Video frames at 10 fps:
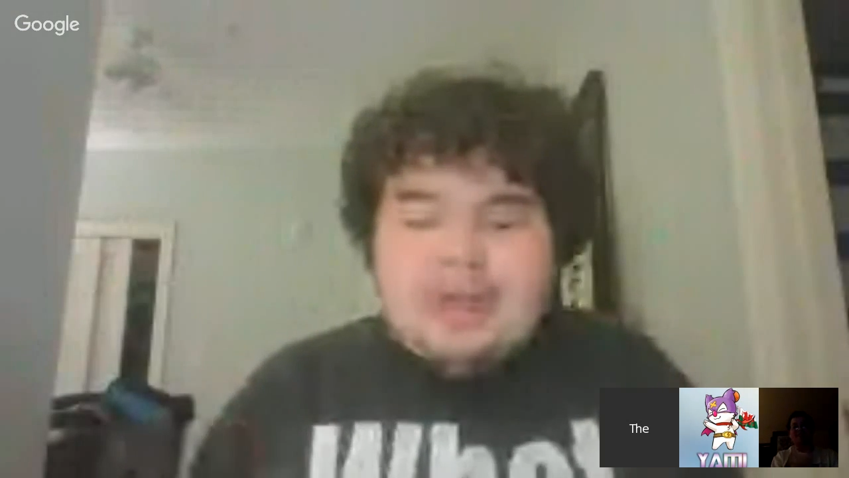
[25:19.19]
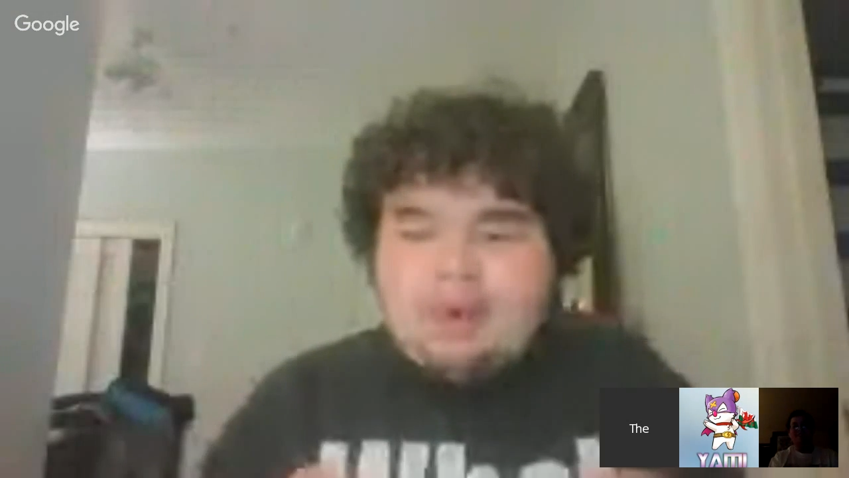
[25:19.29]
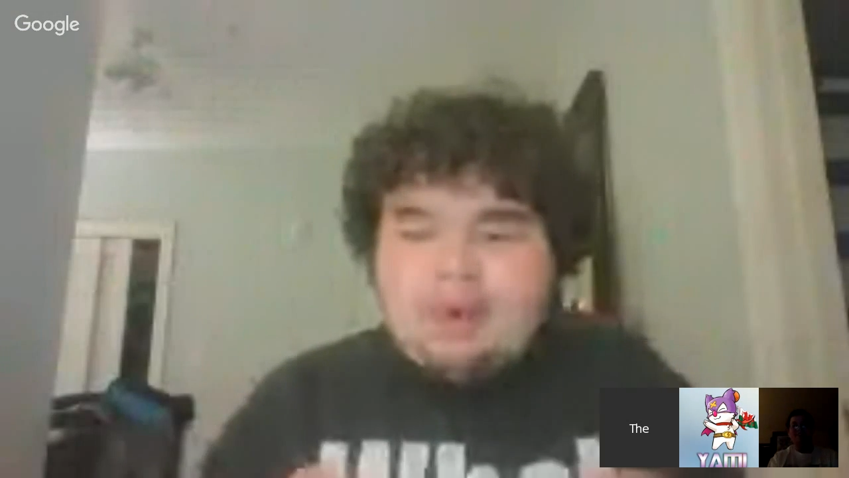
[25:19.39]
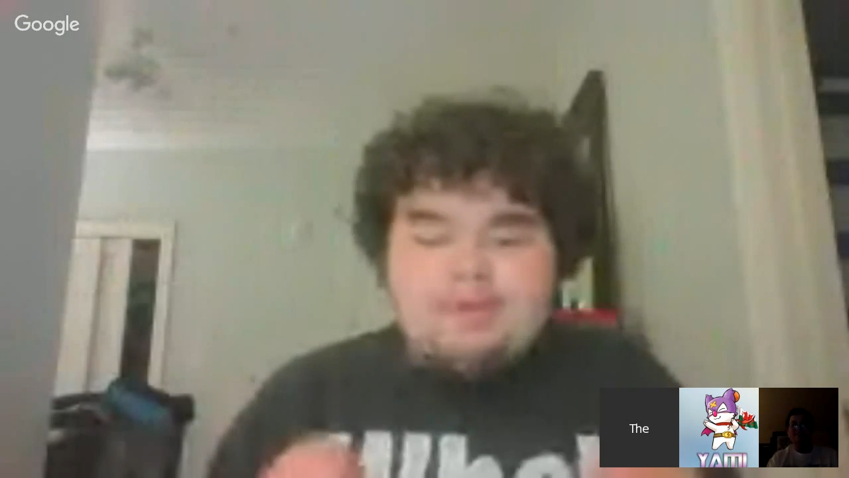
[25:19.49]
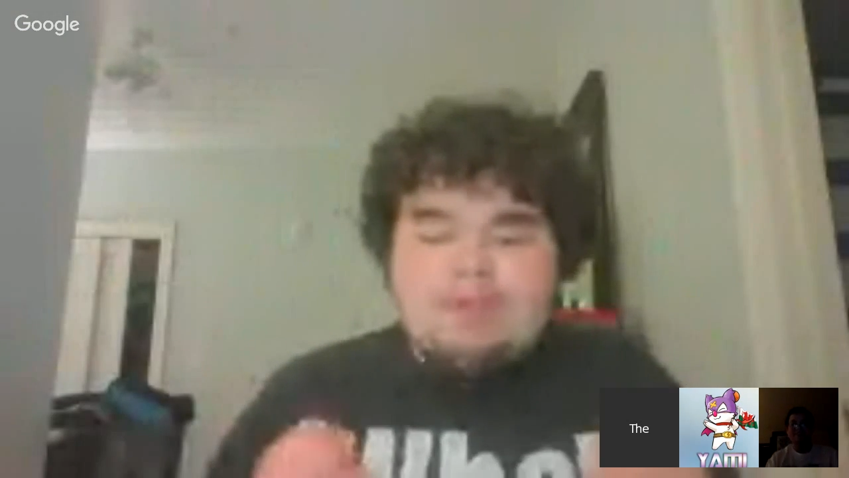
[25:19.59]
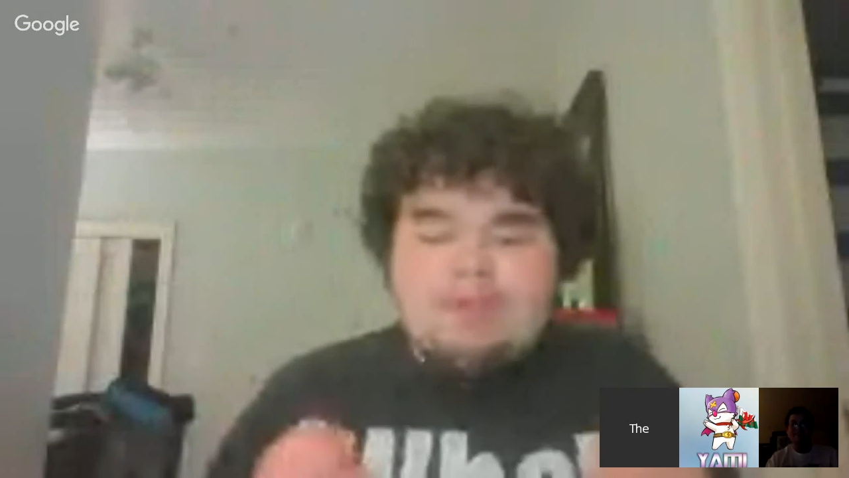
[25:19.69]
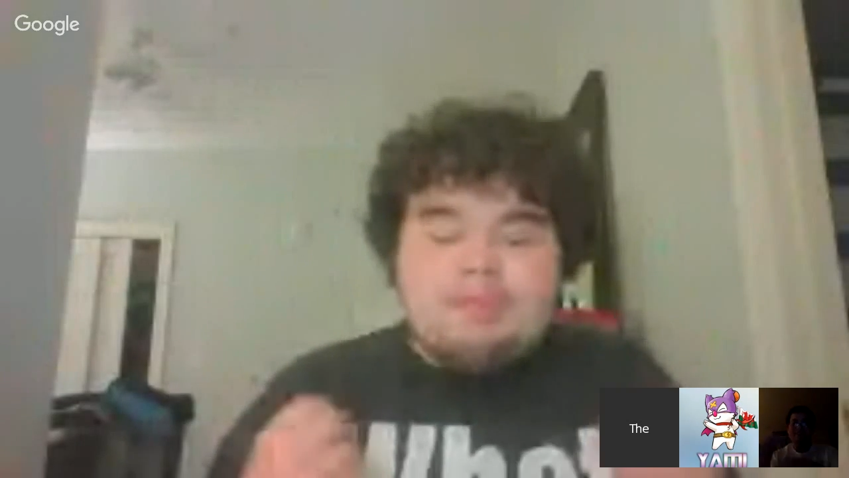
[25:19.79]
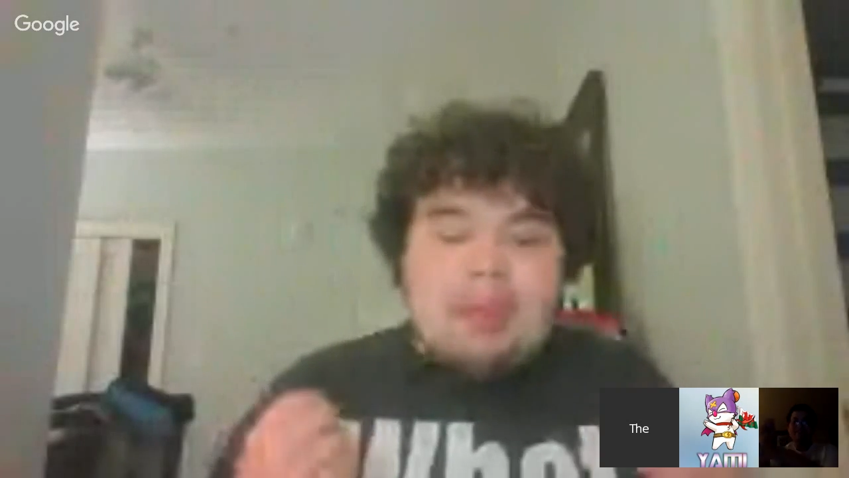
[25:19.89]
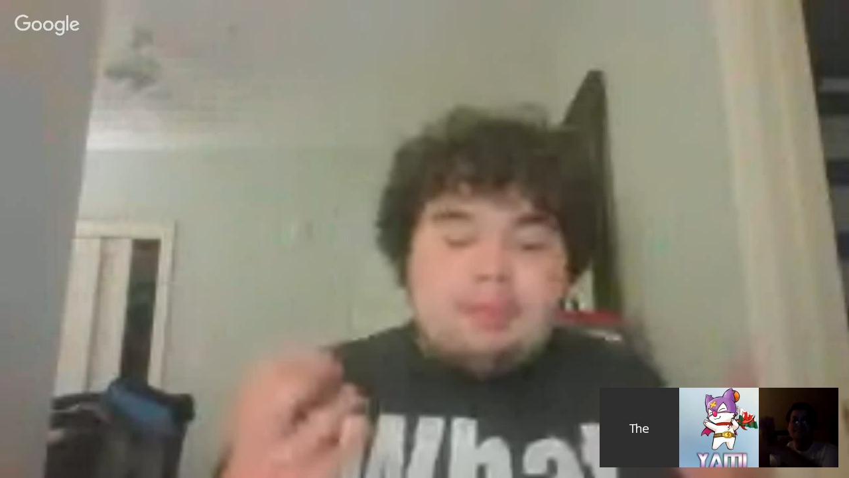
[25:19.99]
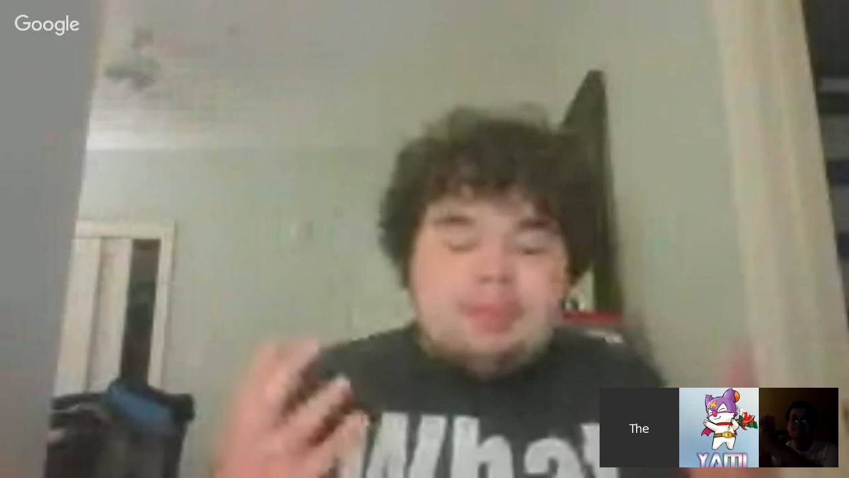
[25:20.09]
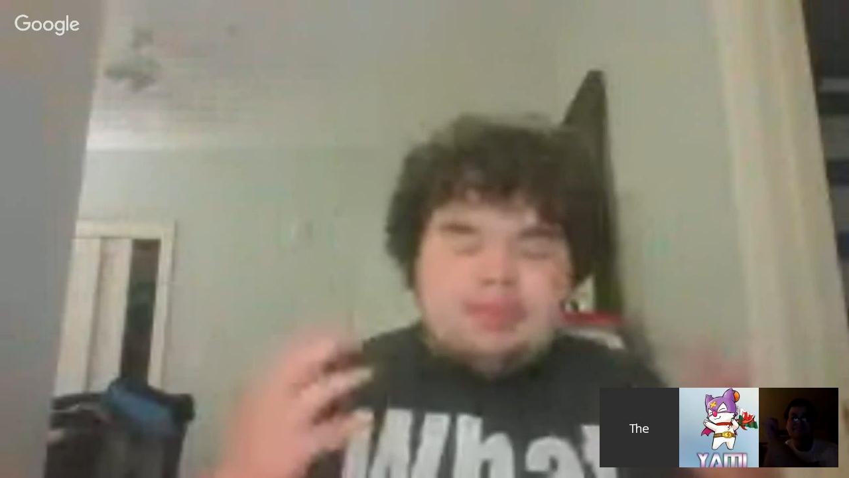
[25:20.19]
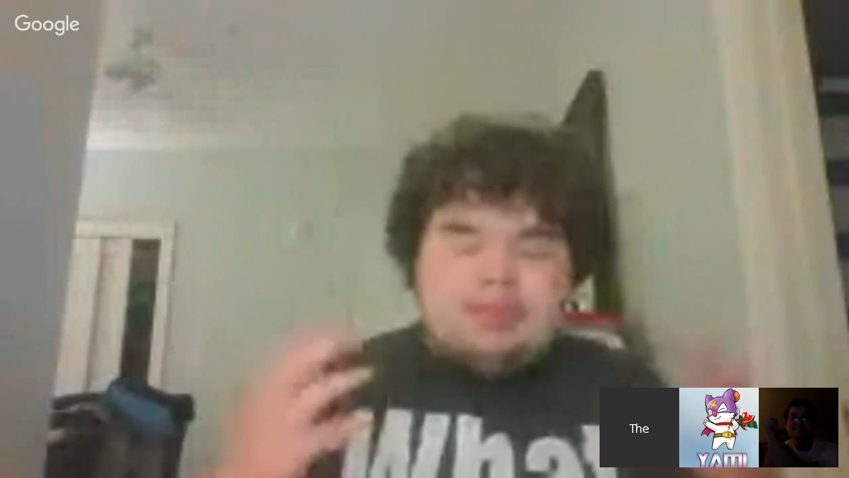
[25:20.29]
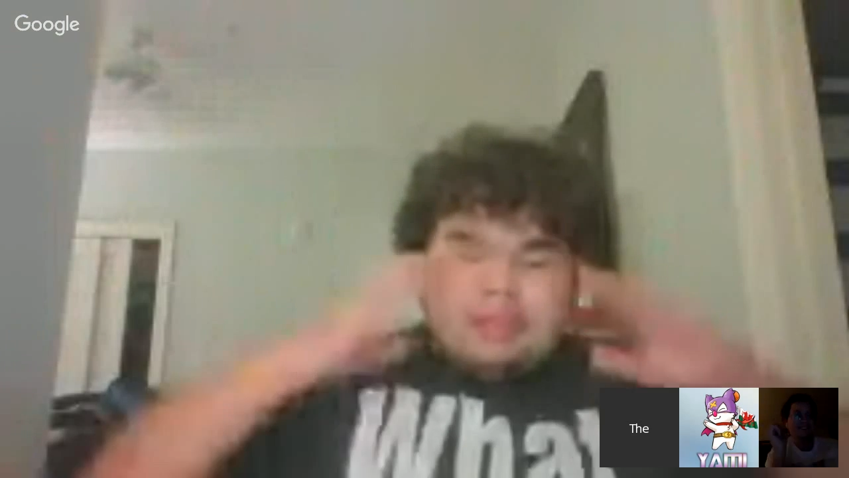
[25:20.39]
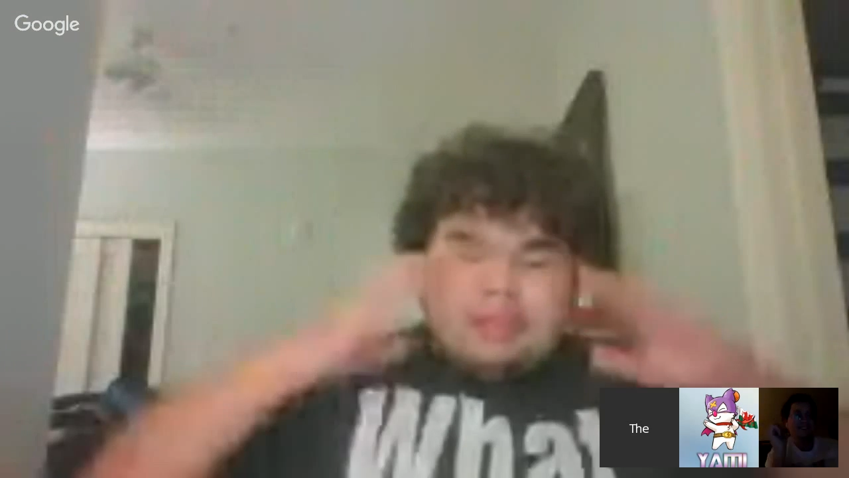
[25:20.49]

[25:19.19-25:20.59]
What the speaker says: It would, I mean,